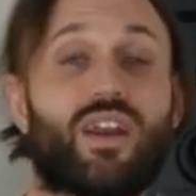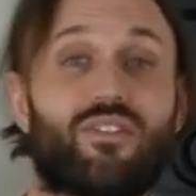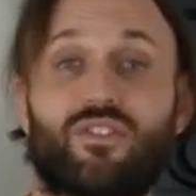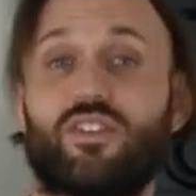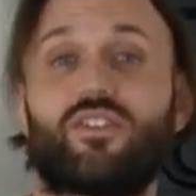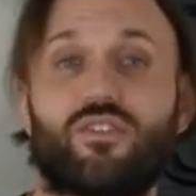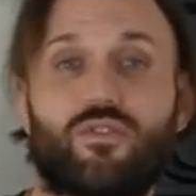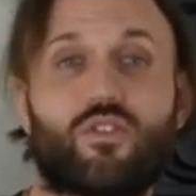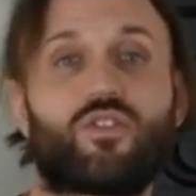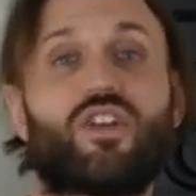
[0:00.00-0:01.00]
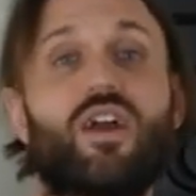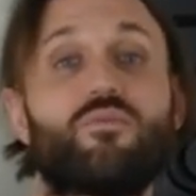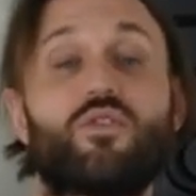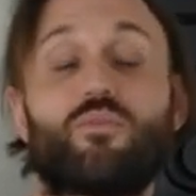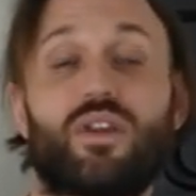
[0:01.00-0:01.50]
And if this is the first
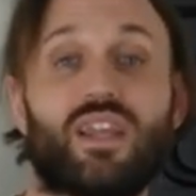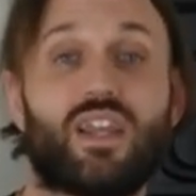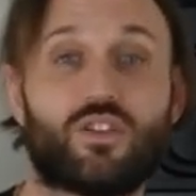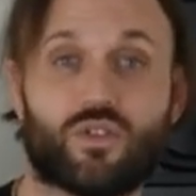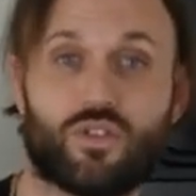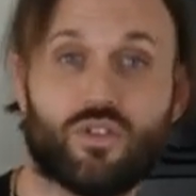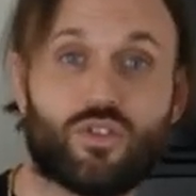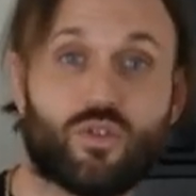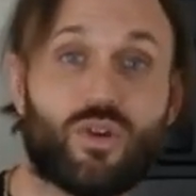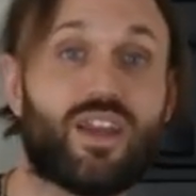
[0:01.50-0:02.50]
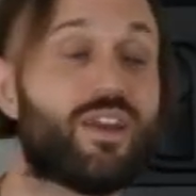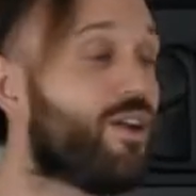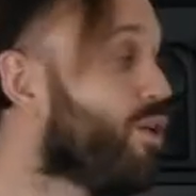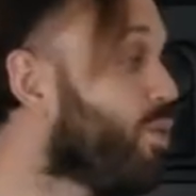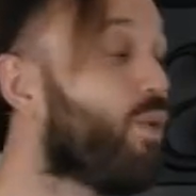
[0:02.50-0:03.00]
time you're being introduced to it,
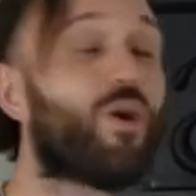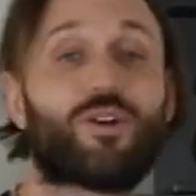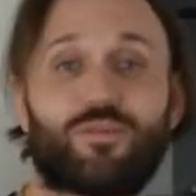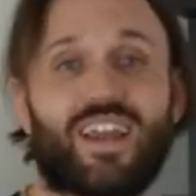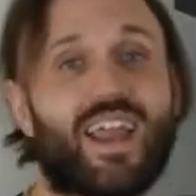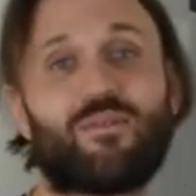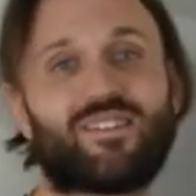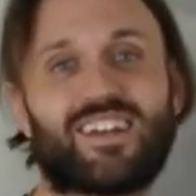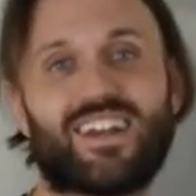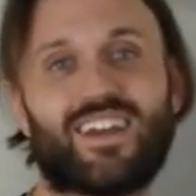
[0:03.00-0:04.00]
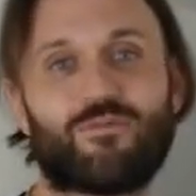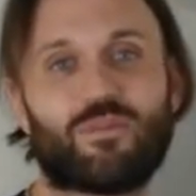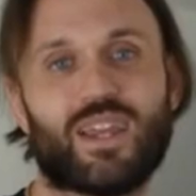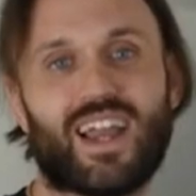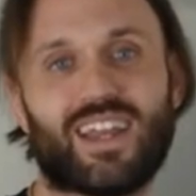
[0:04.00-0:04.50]
welcome to Amazon
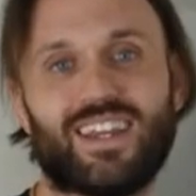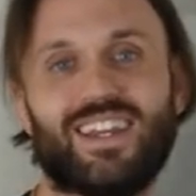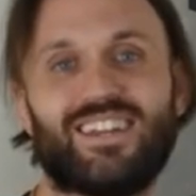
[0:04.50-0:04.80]
FBA.